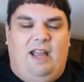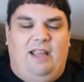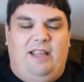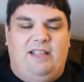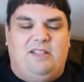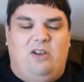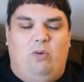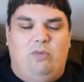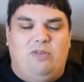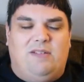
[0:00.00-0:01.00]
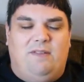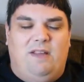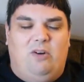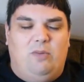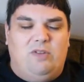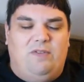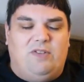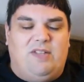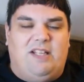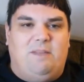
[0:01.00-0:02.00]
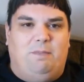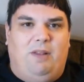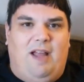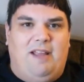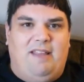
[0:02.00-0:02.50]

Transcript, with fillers: it's almost it almost feels like it's implying